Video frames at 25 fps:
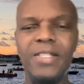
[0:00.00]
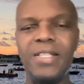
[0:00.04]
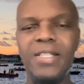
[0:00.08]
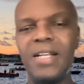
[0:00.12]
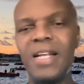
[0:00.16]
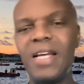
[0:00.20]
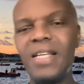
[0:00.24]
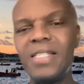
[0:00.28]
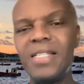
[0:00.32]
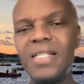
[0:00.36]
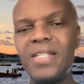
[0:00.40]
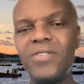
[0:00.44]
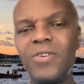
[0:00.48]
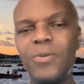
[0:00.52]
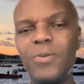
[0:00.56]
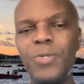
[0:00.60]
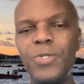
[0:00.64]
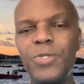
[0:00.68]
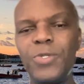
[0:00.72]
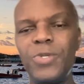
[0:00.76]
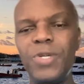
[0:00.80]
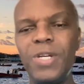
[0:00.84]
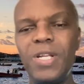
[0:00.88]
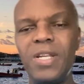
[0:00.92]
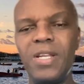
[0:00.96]
So that's the difference
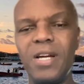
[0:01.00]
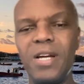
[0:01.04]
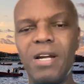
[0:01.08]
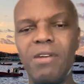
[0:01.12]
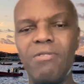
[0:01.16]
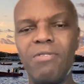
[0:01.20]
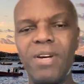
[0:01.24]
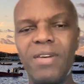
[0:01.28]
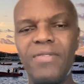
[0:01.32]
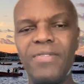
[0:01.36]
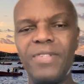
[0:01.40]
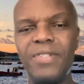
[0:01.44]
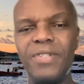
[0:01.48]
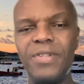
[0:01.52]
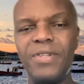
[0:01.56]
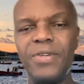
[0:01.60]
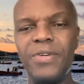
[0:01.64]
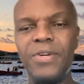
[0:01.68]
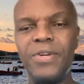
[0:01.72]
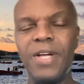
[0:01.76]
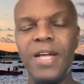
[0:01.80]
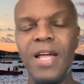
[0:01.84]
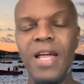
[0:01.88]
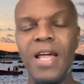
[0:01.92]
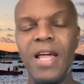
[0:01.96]
between
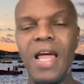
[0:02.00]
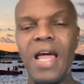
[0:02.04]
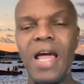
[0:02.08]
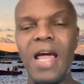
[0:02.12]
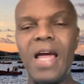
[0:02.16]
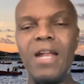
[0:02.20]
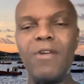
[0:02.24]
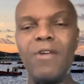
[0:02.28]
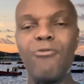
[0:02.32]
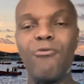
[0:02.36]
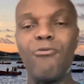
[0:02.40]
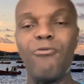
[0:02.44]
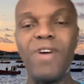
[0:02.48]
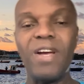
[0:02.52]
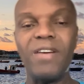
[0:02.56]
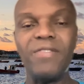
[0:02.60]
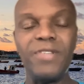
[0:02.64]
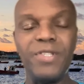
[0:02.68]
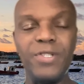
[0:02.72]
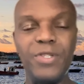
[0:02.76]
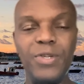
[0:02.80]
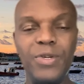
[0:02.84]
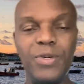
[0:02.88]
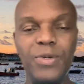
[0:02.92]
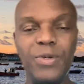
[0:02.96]
non-revenue and
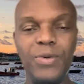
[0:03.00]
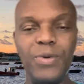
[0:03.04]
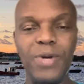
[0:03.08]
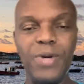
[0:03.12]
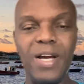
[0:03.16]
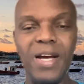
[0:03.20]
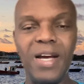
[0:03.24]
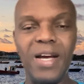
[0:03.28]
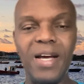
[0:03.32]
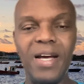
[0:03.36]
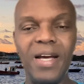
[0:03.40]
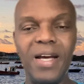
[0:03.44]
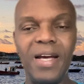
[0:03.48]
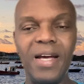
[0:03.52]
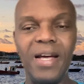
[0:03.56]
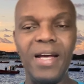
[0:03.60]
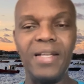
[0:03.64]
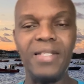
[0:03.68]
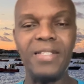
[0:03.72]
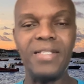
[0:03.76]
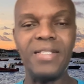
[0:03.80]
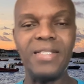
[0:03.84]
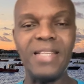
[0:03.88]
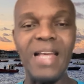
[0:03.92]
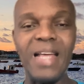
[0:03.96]
revenue
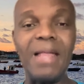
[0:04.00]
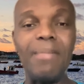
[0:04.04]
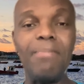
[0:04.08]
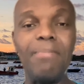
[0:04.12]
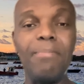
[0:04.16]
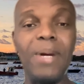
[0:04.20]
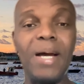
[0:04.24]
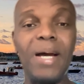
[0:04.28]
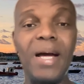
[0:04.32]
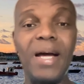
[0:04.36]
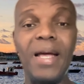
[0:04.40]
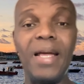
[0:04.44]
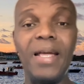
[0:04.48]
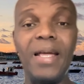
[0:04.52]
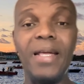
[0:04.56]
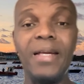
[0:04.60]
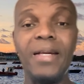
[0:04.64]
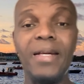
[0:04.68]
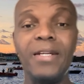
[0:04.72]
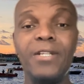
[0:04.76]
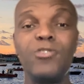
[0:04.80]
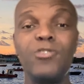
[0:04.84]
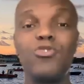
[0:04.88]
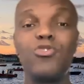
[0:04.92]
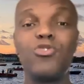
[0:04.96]
standby
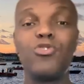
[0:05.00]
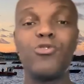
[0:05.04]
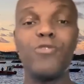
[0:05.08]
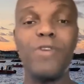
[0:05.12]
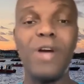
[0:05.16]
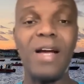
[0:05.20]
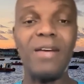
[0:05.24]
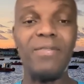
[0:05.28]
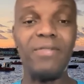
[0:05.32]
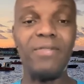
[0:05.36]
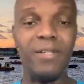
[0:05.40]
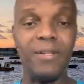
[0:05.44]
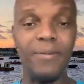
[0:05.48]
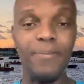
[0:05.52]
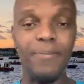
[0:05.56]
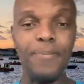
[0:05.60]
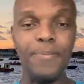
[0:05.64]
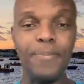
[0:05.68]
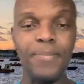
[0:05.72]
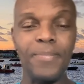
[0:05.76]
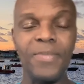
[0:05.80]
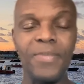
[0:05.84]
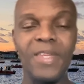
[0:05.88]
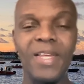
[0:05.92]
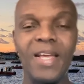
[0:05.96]
travel
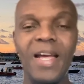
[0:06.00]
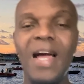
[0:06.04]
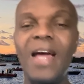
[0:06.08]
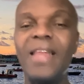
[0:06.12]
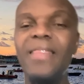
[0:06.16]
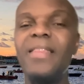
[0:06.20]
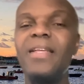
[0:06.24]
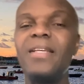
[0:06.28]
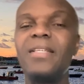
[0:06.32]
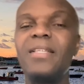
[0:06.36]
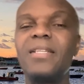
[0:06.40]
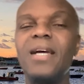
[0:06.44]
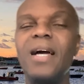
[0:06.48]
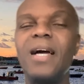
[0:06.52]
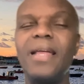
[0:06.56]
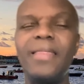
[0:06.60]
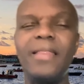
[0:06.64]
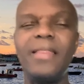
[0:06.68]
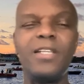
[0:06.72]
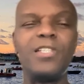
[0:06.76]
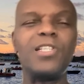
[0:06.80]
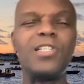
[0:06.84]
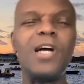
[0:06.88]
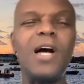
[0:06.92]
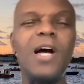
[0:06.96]
at
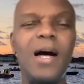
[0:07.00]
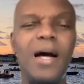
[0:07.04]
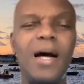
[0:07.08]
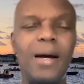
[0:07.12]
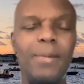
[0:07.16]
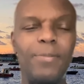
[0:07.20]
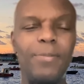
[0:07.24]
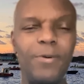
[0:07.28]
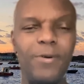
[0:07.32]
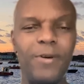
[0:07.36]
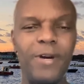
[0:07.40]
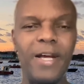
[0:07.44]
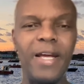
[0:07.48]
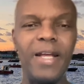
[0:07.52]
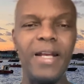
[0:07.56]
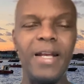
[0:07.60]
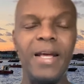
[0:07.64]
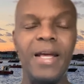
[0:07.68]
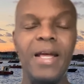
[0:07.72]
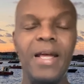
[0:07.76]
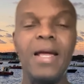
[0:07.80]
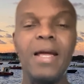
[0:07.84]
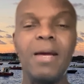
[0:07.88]
the top, right?